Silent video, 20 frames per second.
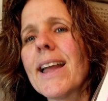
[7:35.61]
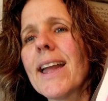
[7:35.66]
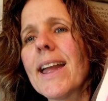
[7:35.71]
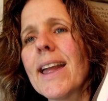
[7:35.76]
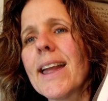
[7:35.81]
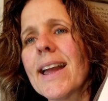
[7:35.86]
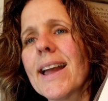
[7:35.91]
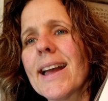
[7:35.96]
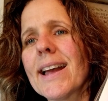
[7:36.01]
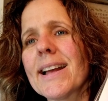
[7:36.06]

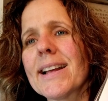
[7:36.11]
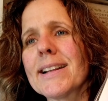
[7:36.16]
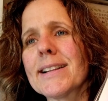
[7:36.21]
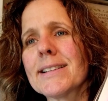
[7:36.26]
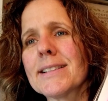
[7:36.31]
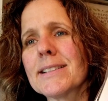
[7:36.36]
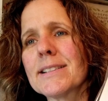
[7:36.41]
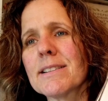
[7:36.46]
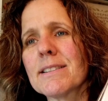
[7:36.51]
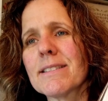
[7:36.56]

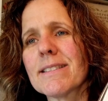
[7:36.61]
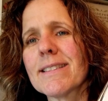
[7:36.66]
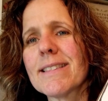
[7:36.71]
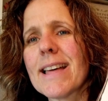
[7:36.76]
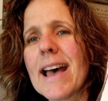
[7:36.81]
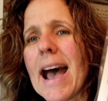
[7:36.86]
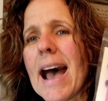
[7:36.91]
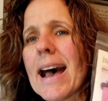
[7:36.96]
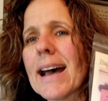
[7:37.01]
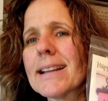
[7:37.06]
And
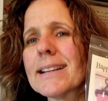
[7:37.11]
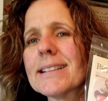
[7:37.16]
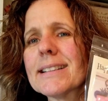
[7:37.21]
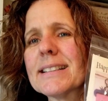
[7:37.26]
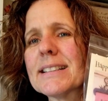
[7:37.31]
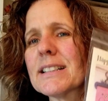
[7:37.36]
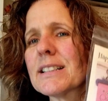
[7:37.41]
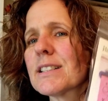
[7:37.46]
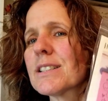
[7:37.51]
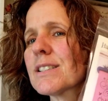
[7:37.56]
that
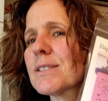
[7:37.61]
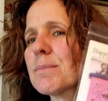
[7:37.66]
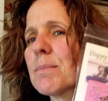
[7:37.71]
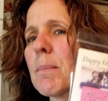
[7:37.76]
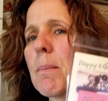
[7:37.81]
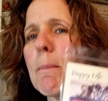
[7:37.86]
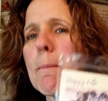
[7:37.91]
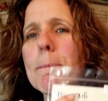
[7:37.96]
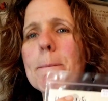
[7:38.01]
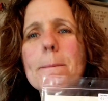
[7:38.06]
is
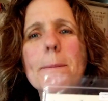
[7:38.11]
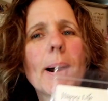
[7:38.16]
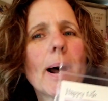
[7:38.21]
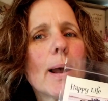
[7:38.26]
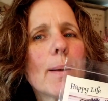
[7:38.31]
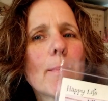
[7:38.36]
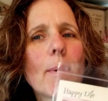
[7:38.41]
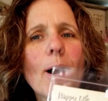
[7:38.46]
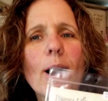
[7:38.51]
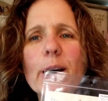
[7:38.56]
my
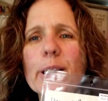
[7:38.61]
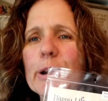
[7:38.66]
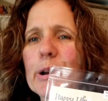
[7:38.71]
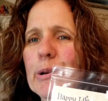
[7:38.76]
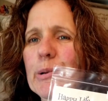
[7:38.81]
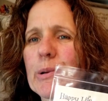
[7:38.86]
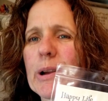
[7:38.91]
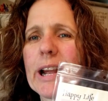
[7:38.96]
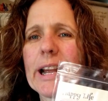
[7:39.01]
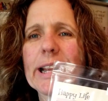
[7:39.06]
motto
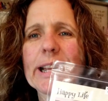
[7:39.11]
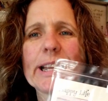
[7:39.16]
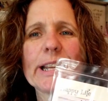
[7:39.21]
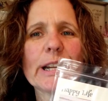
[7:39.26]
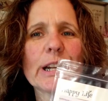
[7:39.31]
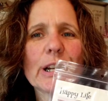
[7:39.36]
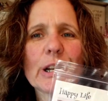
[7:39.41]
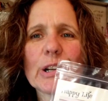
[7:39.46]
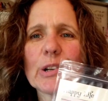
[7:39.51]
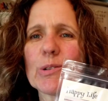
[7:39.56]
right
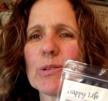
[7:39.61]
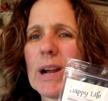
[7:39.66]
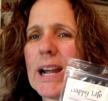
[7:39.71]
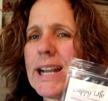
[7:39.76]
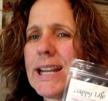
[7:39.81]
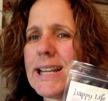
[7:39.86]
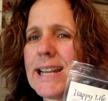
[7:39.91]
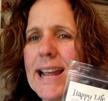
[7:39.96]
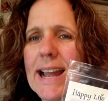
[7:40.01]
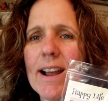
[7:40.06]
here,
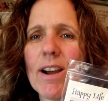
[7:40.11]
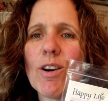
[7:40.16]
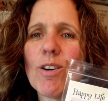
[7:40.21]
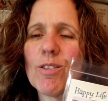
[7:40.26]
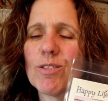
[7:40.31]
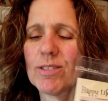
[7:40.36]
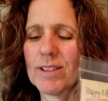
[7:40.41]
right now.